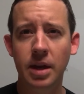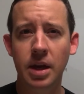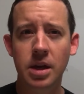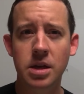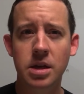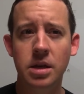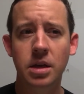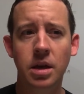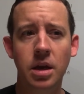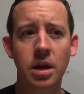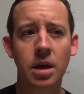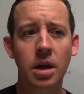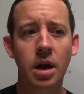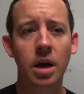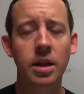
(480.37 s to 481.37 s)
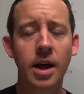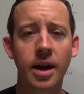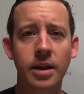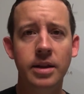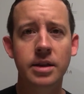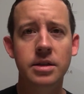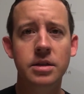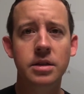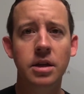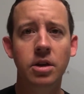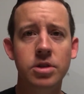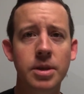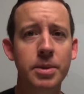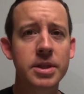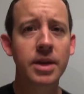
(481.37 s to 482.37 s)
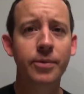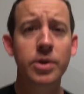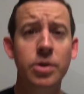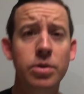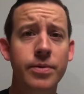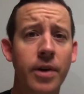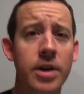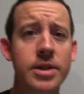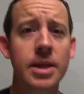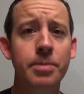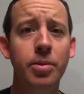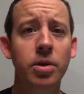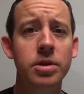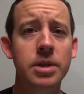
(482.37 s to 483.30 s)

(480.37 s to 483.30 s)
in a lot of these. Some of the stuff we do is very simple,